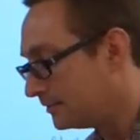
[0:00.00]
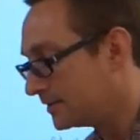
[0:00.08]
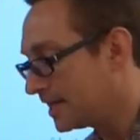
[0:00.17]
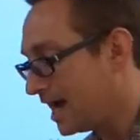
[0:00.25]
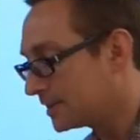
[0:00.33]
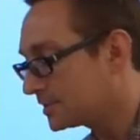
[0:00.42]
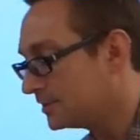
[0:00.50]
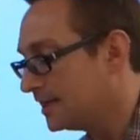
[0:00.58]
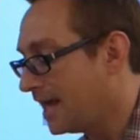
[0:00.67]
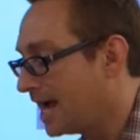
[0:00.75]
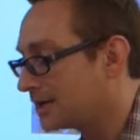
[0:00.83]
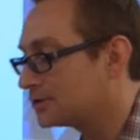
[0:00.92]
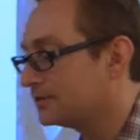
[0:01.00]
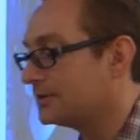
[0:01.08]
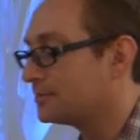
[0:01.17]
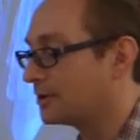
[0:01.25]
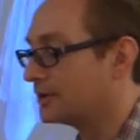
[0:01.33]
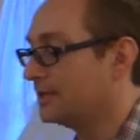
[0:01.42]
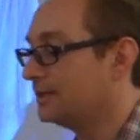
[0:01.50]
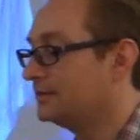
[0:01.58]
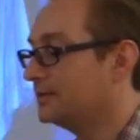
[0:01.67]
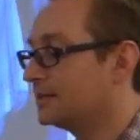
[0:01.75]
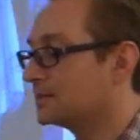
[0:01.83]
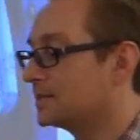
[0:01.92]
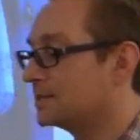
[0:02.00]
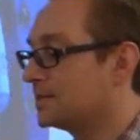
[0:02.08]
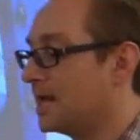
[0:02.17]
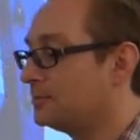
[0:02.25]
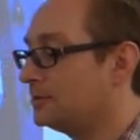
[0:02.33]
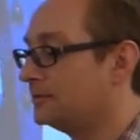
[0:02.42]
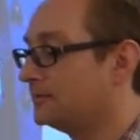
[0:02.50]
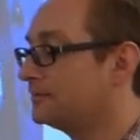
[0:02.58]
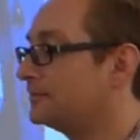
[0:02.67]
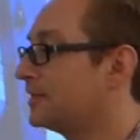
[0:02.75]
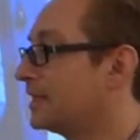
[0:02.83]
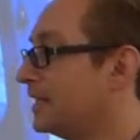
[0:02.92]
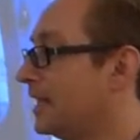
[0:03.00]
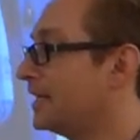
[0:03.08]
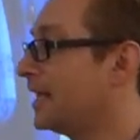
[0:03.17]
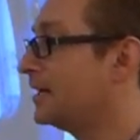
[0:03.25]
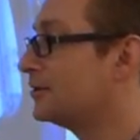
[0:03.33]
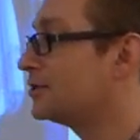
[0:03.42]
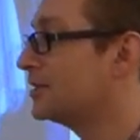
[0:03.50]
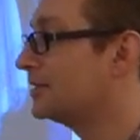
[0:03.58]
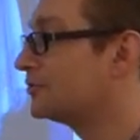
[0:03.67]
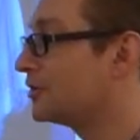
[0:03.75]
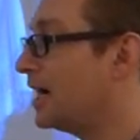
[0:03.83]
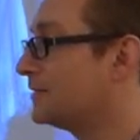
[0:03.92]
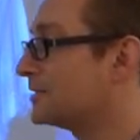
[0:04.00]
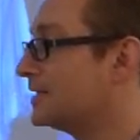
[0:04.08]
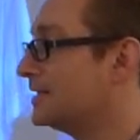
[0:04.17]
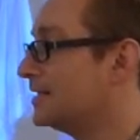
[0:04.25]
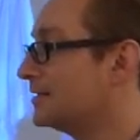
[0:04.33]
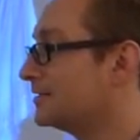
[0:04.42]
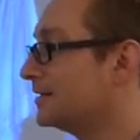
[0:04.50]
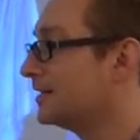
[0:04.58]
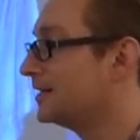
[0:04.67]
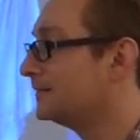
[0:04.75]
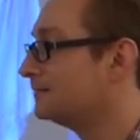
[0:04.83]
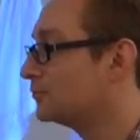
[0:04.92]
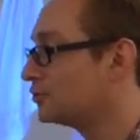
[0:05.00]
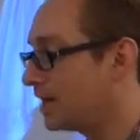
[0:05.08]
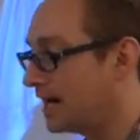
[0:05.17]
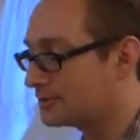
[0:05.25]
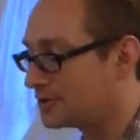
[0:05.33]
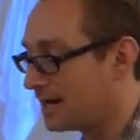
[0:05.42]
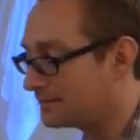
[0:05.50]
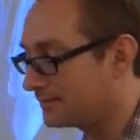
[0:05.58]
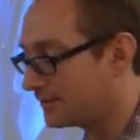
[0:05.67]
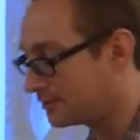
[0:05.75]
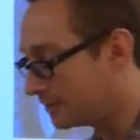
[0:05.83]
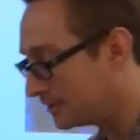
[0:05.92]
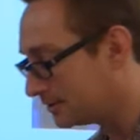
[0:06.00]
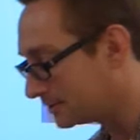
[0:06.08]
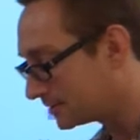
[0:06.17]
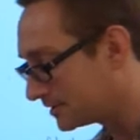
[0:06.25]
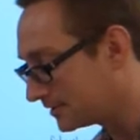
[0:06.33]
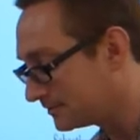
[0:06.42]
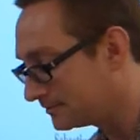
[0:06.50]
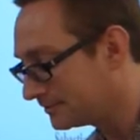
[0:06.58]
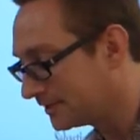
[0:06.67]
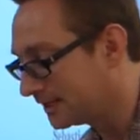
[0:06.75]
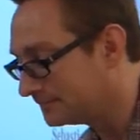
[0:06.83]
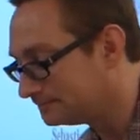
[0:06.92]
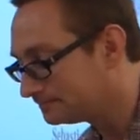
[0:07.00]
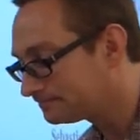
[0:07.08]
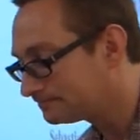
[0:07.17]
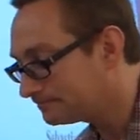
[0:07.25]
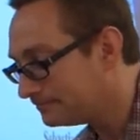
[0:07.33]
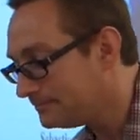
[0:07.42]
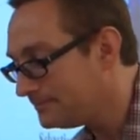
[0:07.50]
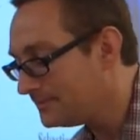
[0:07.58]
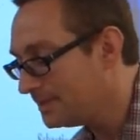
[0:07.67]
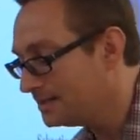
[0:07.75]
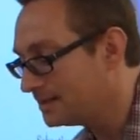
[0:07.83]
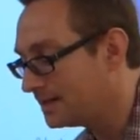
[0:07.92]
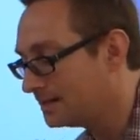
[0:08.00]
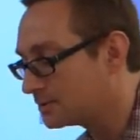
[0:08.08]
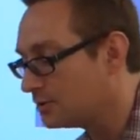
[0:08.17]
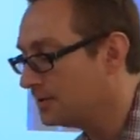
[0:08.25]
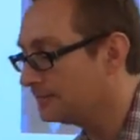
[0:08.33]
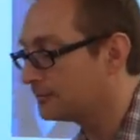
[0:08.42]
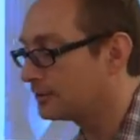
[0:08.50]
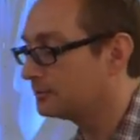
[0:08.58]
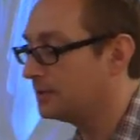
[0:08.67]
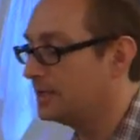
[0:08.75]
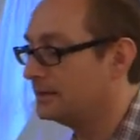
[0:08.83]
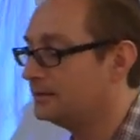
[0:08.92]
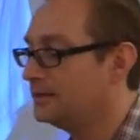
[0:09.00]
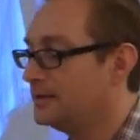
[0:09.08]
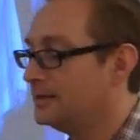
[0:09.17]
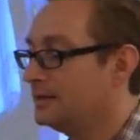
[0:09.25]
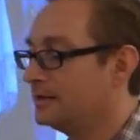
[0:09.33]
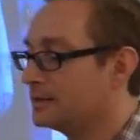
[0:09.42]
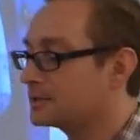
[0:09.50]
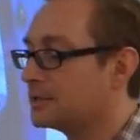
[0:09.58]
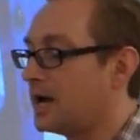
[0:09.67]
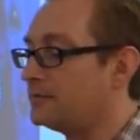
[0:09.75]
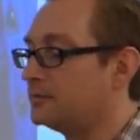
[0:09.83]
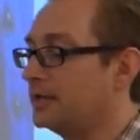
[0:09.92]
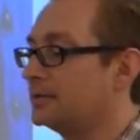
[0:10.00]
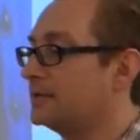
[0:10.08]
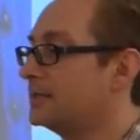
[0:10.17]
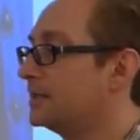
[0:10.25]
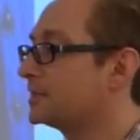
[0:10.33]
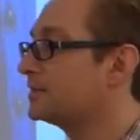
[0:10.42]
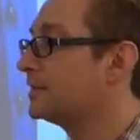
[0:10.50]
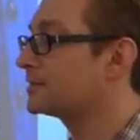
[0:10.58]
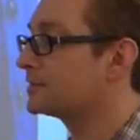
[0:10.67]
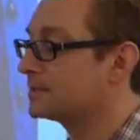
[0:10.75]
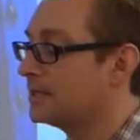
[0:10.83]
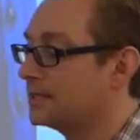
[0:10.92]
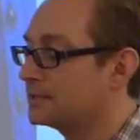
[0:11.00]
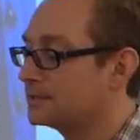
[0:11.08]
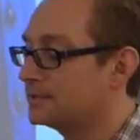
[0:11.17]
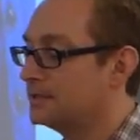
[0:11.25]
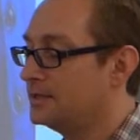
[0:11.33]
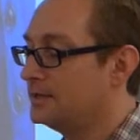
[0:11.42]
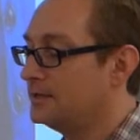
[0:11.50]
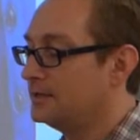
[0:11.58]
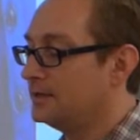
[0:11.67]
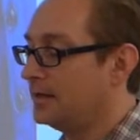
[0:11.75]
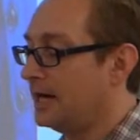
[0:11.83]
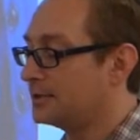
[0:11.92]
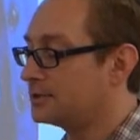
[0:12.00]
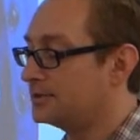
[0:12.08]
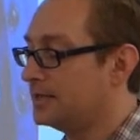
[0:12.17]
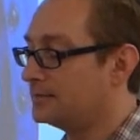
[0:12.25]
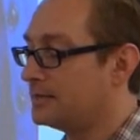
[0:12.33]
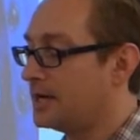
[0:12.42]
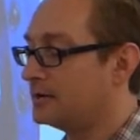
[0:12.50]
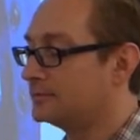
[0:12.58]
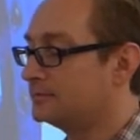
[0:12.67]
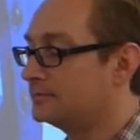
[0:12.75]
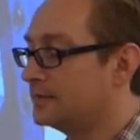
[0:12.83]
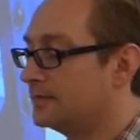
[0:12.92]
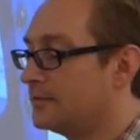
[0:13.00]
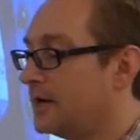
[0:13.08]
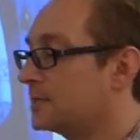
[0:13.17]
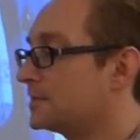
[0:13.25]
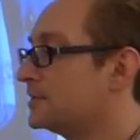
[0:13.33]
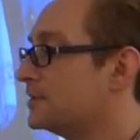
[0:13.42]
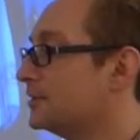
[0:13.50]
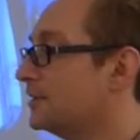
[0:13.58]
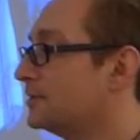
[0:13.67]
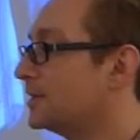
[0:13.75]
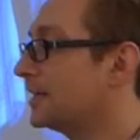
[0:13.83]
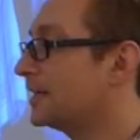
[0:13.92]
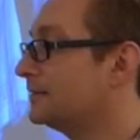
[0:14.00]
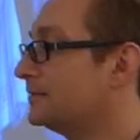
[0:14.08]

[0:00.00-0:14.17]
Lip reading: Gasoline actually burning is an example of the kinetic energy. It drives the drive shaft of our wheels, right? Going for a run, there's a novel idea to get some exercise. I should take my own advice and do it, but I